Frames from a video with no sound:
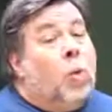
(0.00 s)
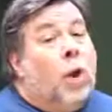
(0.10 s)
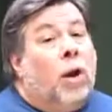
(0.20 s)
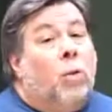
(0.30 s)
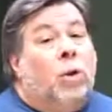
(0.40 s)

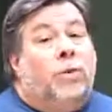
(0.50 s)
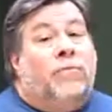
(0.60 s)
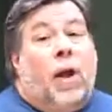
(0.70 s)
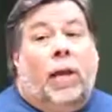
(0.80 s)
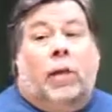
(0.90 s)
Where would you
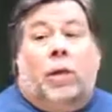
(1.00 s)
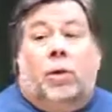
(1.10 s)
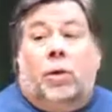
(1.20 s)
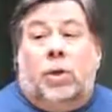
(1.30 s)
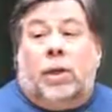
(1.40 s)
find a
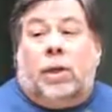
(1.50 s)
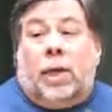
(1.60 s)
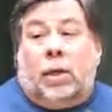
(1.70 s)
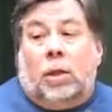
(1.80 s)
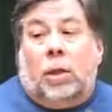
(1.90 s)
good
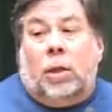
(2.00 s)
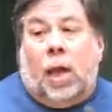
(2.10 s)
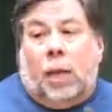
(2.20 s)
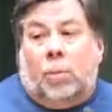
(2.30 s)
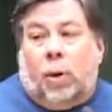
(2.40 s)
technical
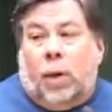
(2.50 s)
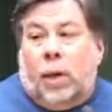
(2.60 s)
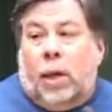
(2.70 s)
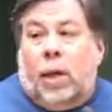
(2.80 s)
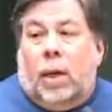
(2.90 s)
library?